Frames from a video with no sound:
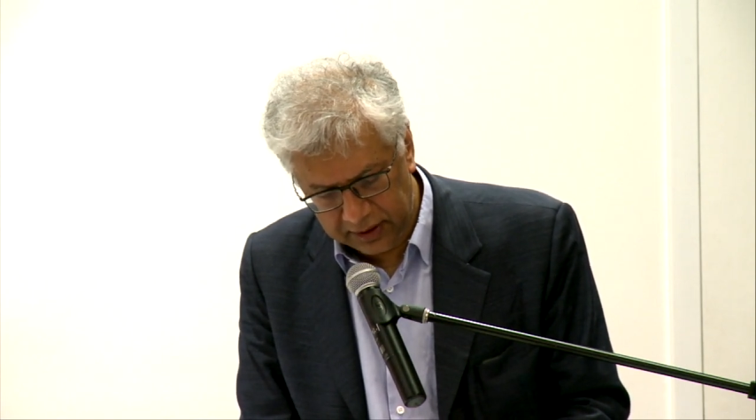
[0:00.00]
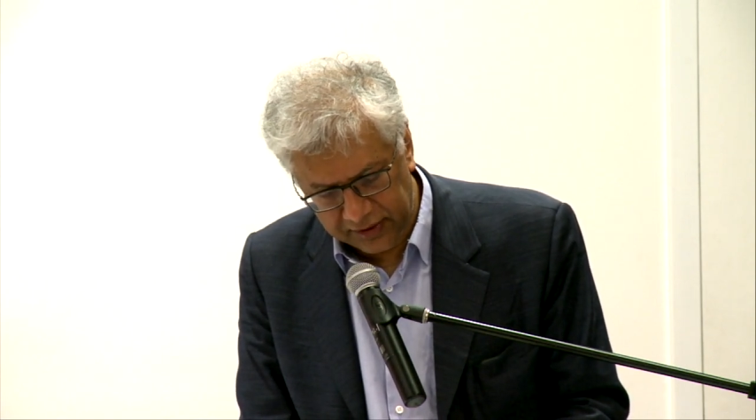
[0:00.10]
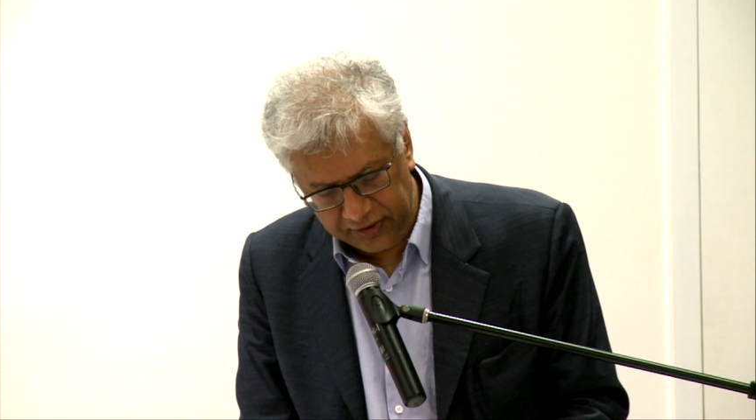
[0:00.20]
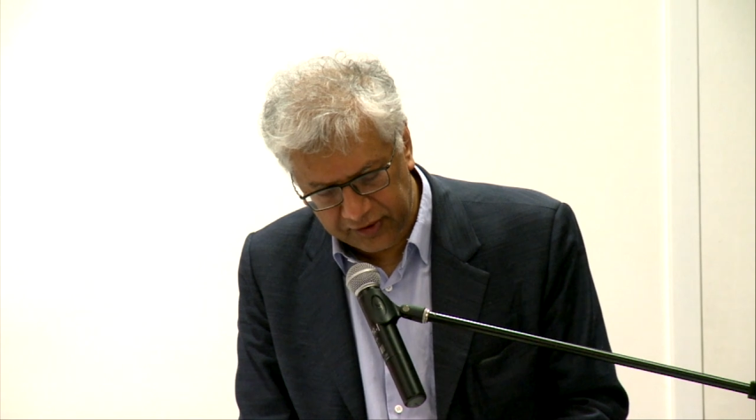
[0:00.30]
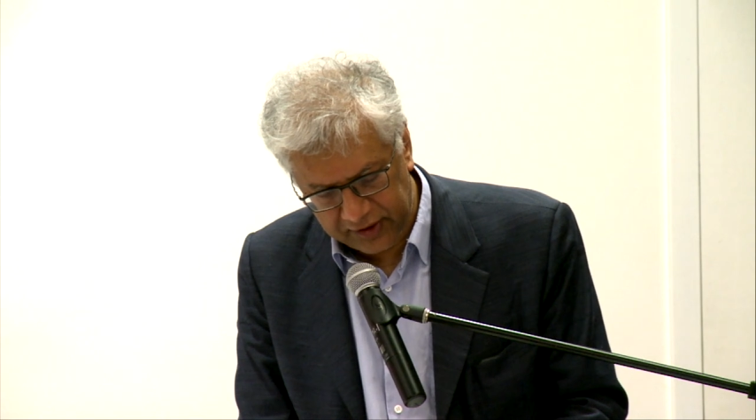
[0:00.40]

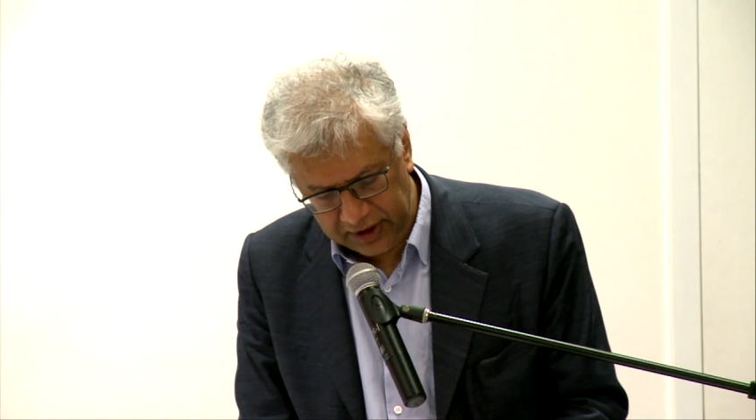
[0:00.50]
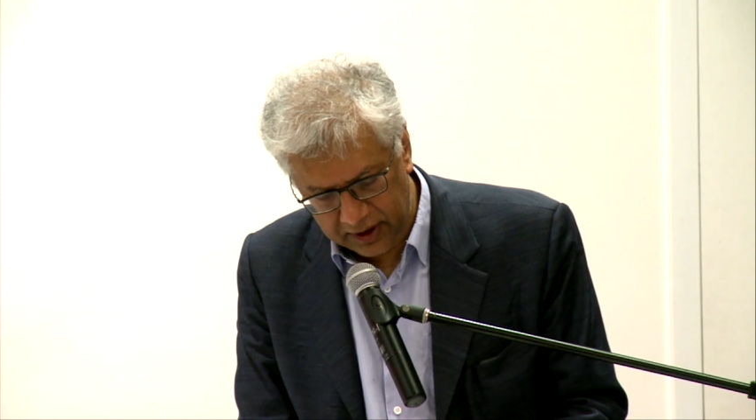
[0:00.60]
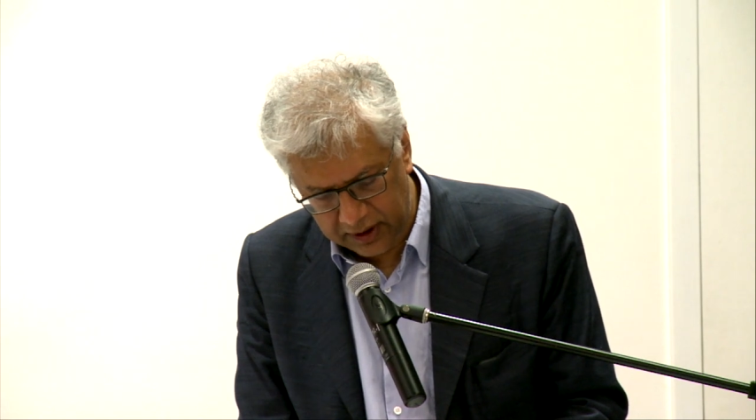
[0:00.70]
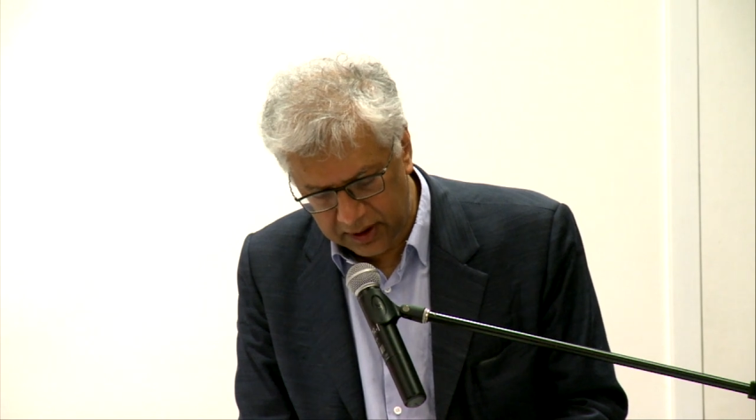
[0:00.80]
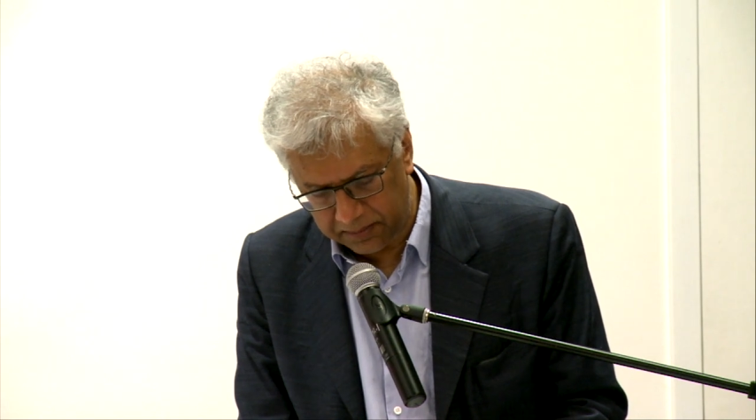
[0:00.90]
the
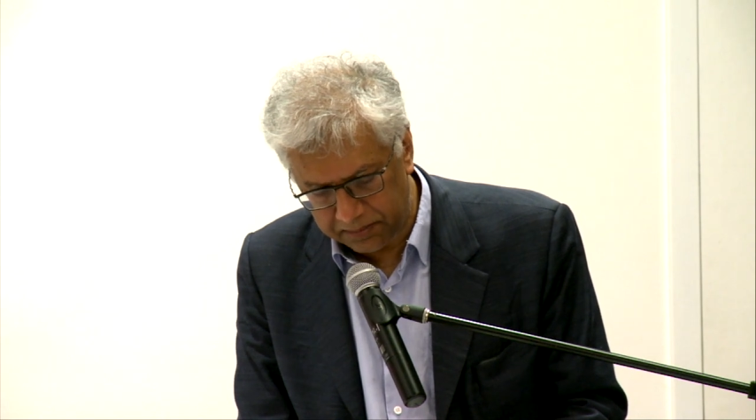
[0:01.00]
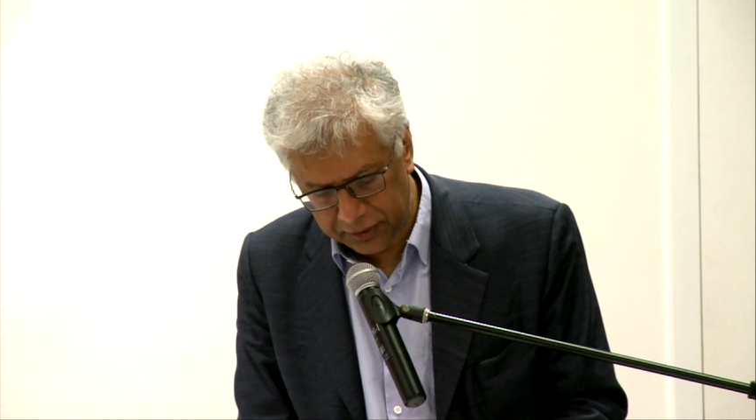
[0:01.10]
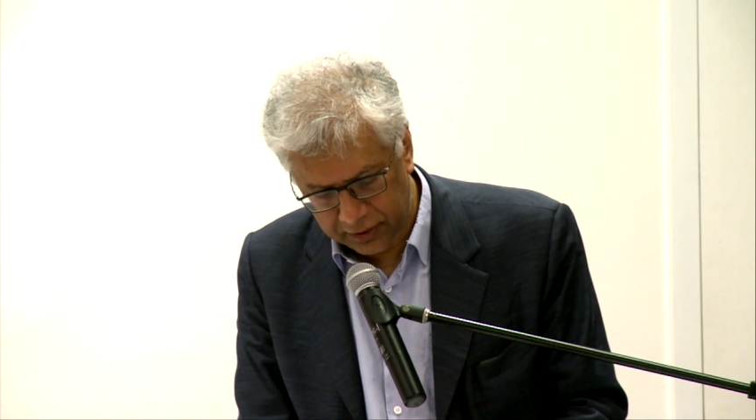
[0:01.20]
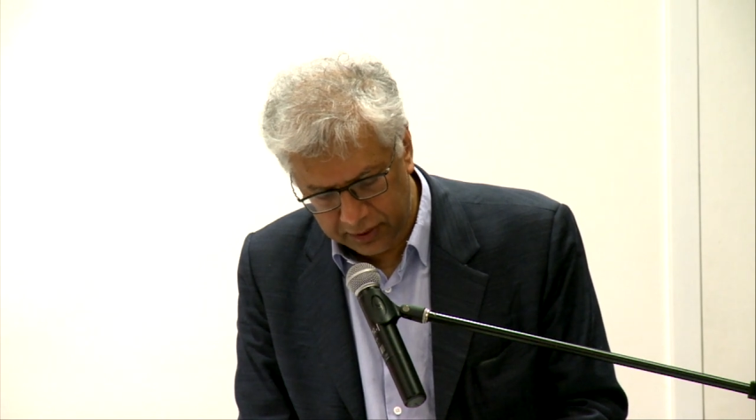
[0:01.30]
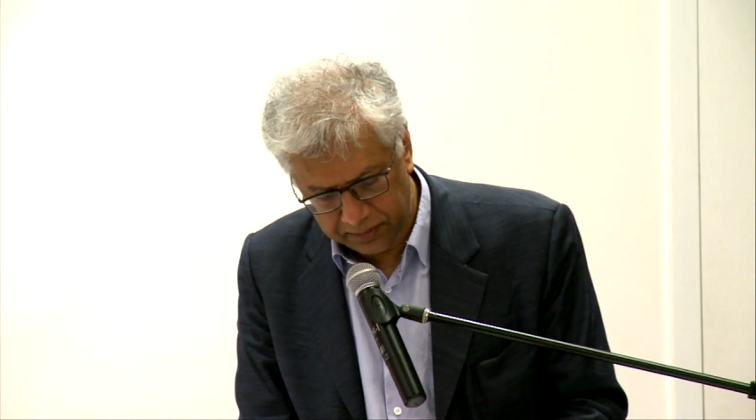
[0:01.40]
skin
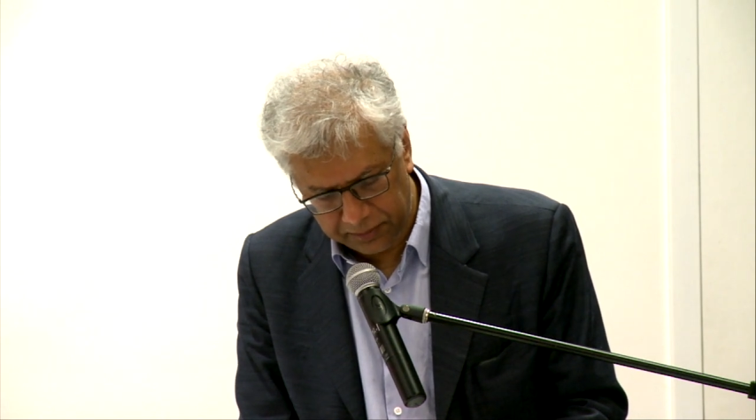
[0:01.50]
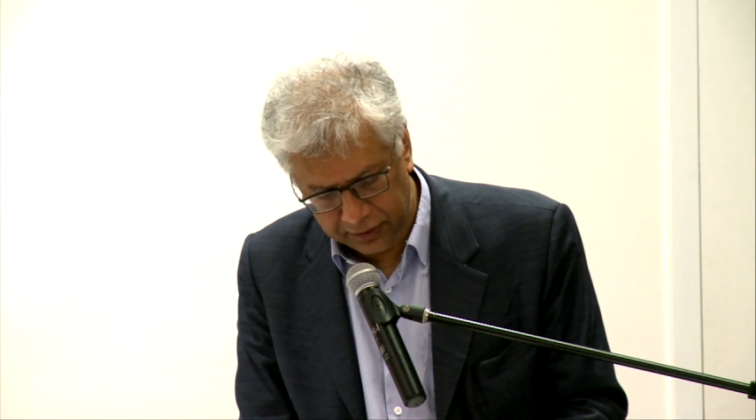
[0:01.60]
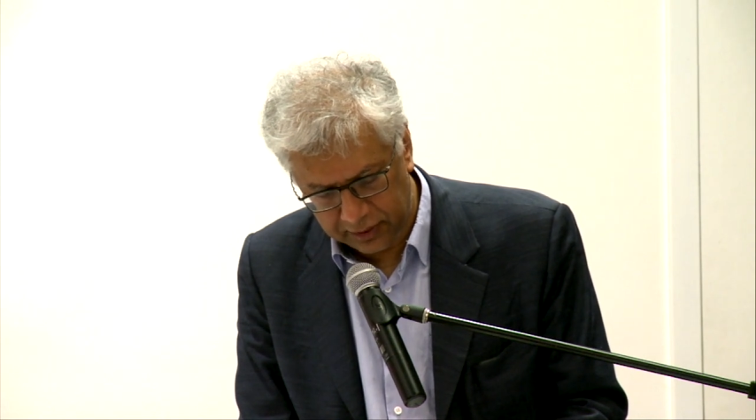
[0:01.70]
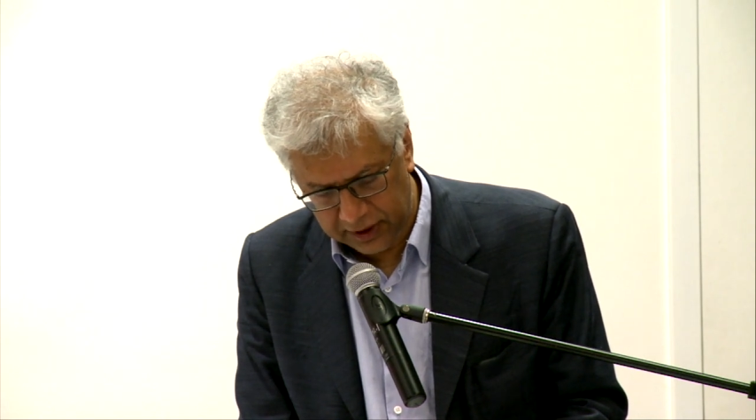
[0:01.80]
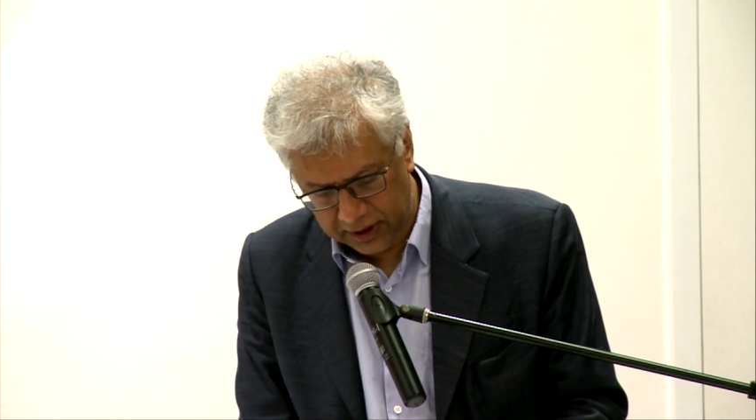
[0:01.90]

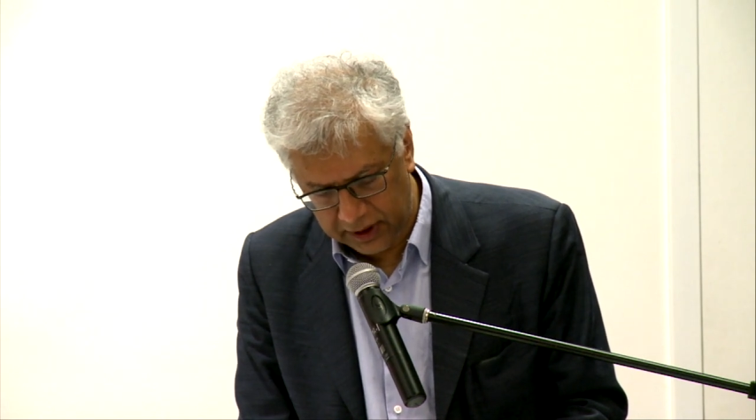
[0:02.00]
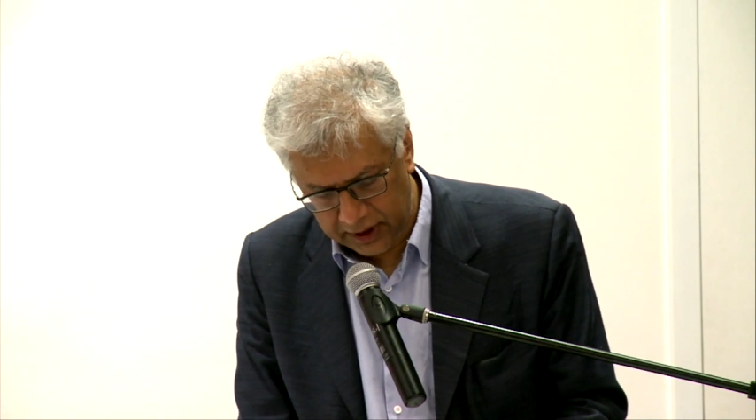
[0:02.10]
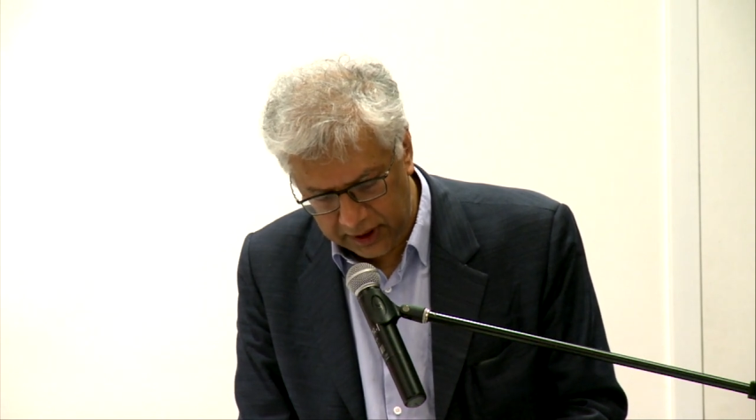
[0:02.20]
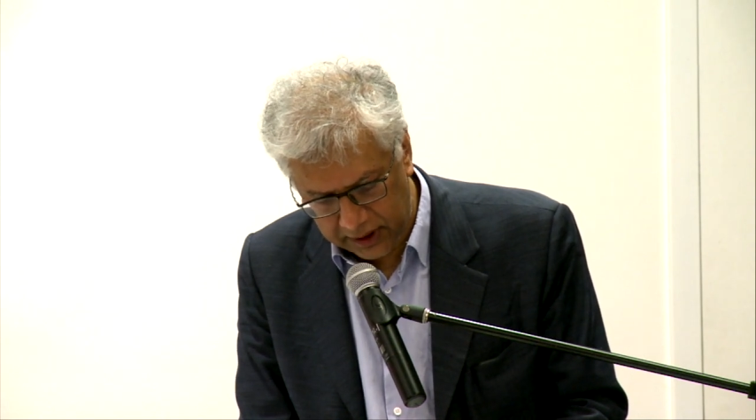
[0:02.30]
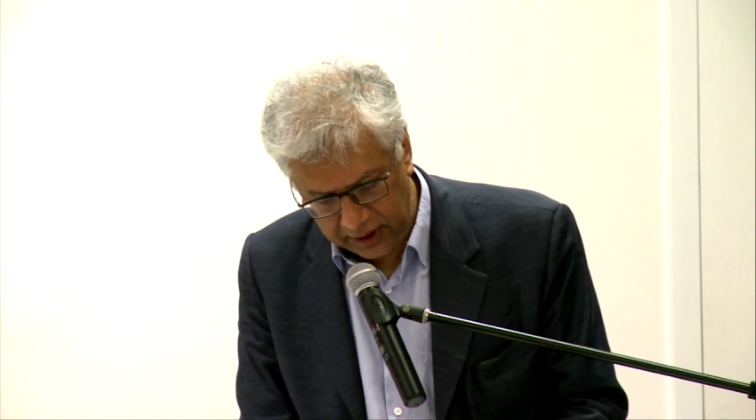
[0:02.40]
empurpled and
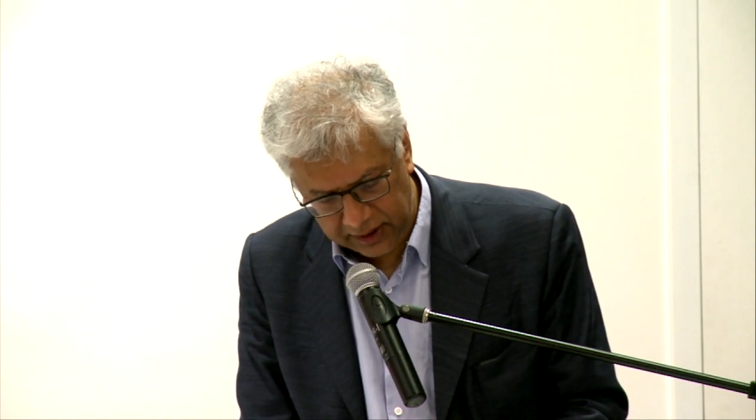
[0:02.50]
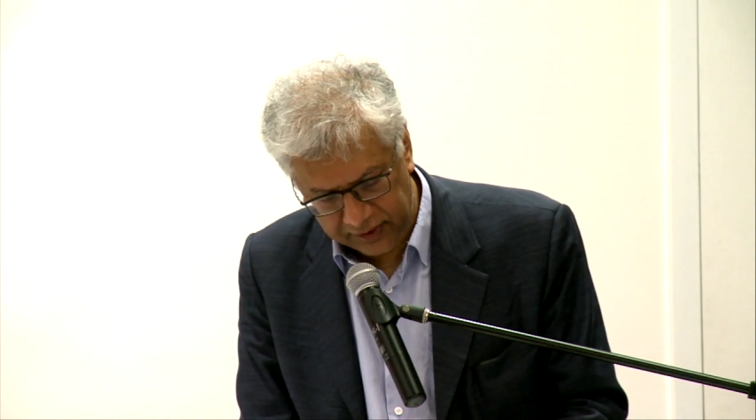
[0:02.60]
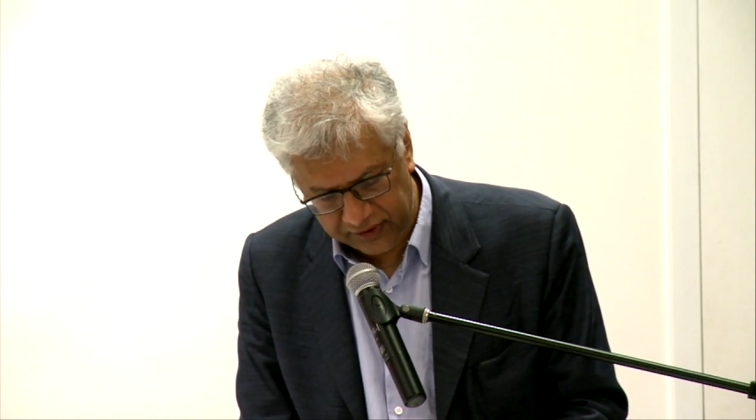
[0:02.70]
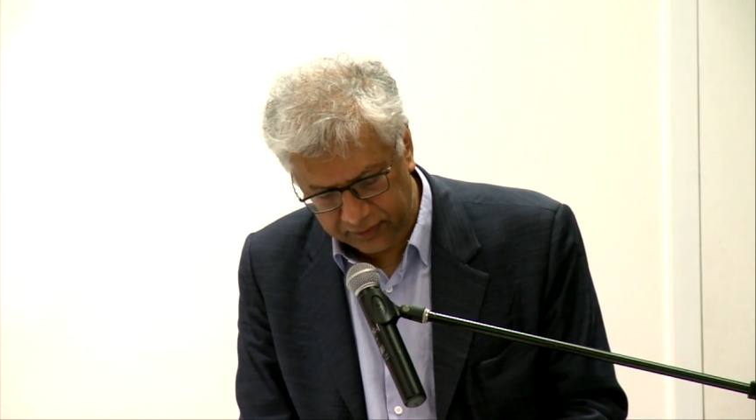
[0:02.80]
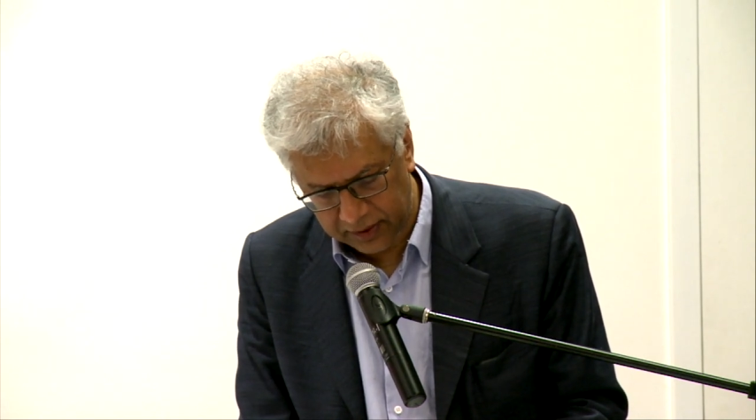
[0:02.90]
hideous